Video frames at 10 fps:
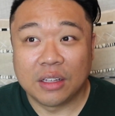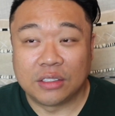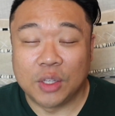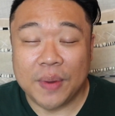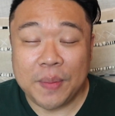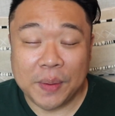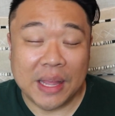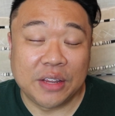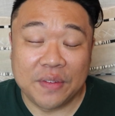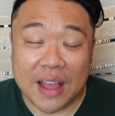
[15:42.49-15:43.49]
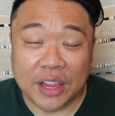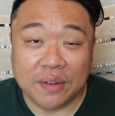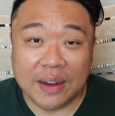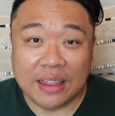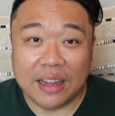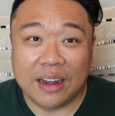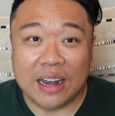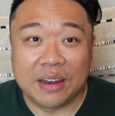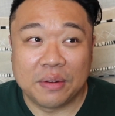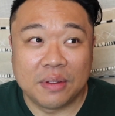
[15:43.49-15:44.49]
So many people had to evacuate right there,
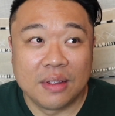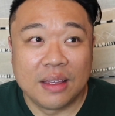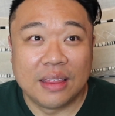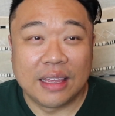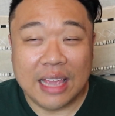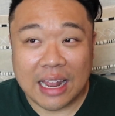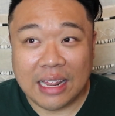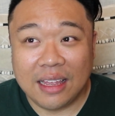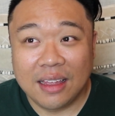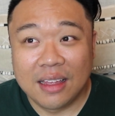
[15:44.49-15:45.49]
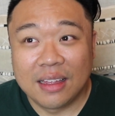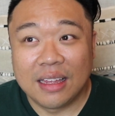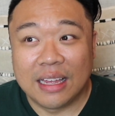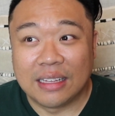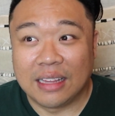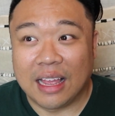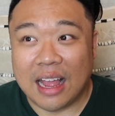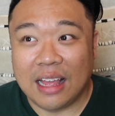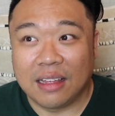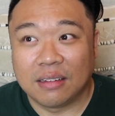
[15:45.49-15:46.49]
and the Getty
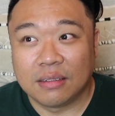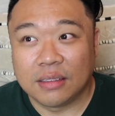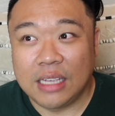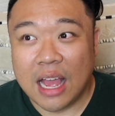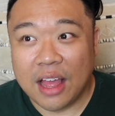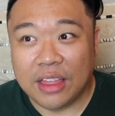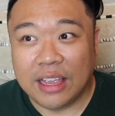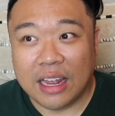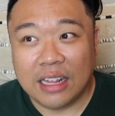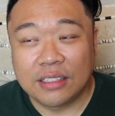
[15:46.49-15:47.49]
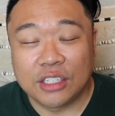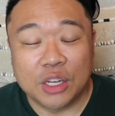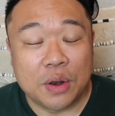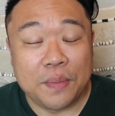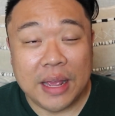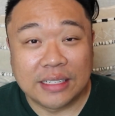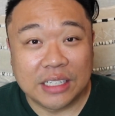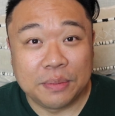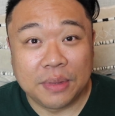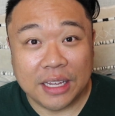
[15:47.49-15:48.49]
the Getty is such an
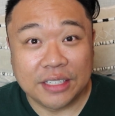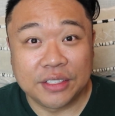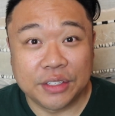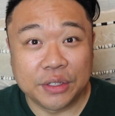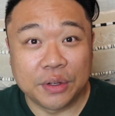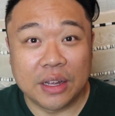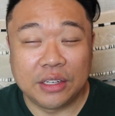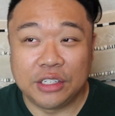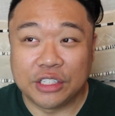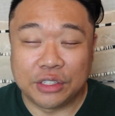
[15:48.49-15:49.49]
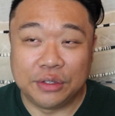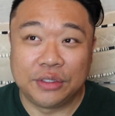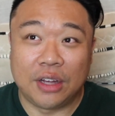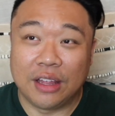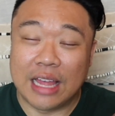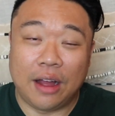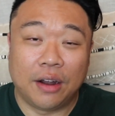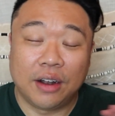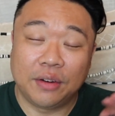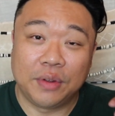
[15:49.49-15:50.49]
amazing place too, and to just lose all that
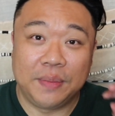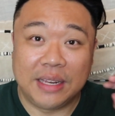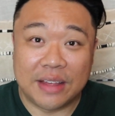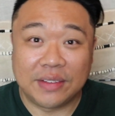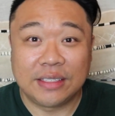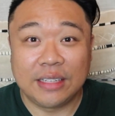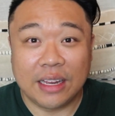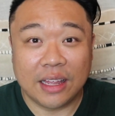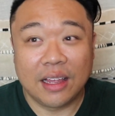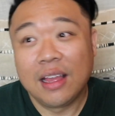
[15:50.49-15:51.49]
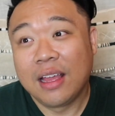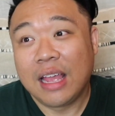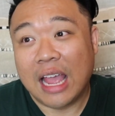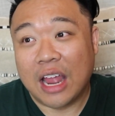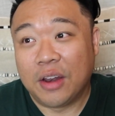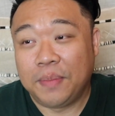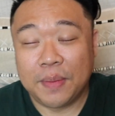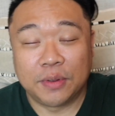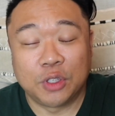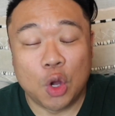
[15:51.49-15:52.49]
art would be devastating, and
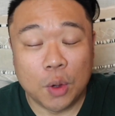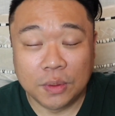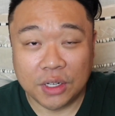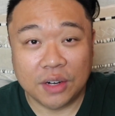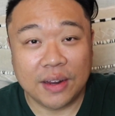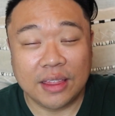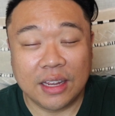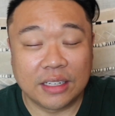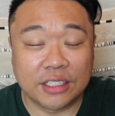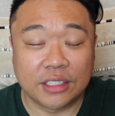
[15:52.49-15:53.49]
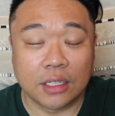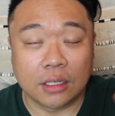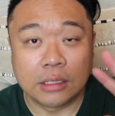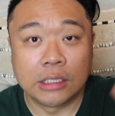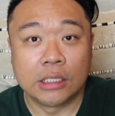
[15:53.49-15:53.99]
people's homes that are right there, it's just like